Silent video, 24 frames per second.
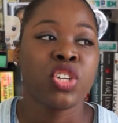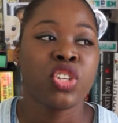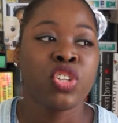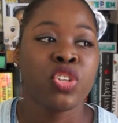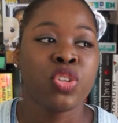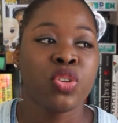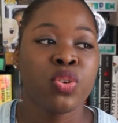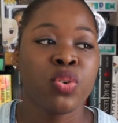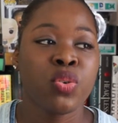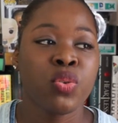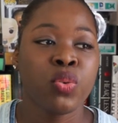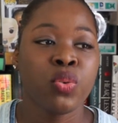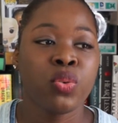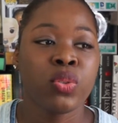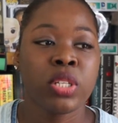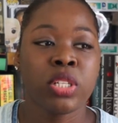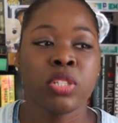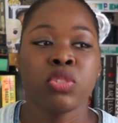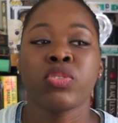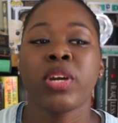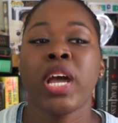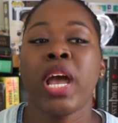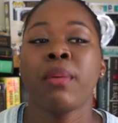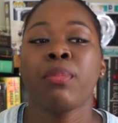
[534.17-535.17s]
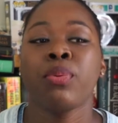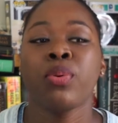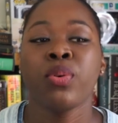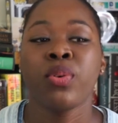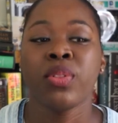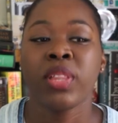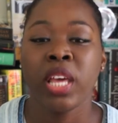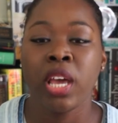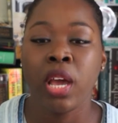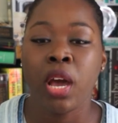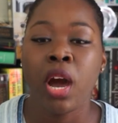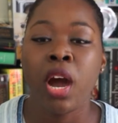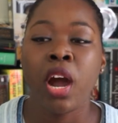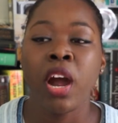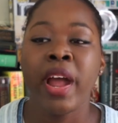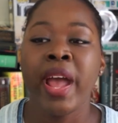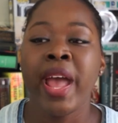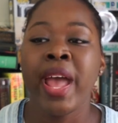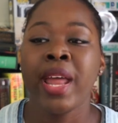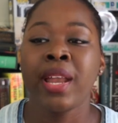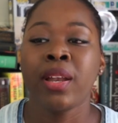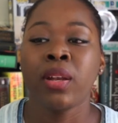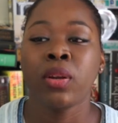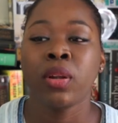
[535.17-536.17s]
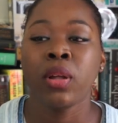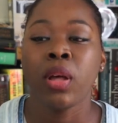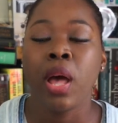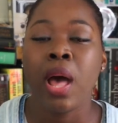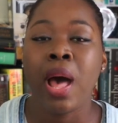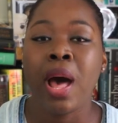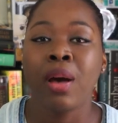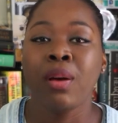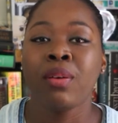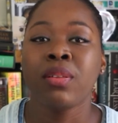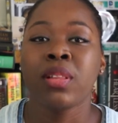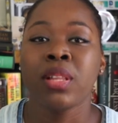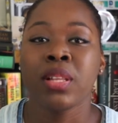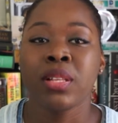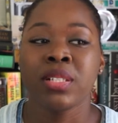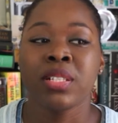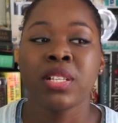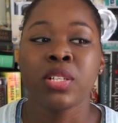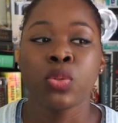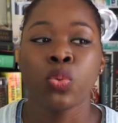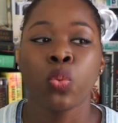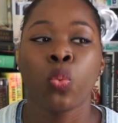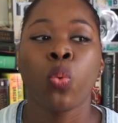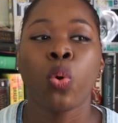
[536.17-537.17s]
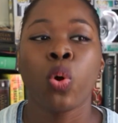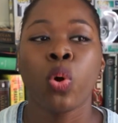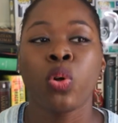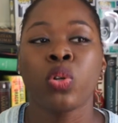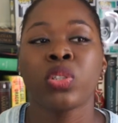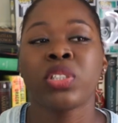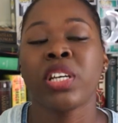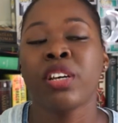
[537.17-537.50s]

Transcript: you describe who they are and how does this world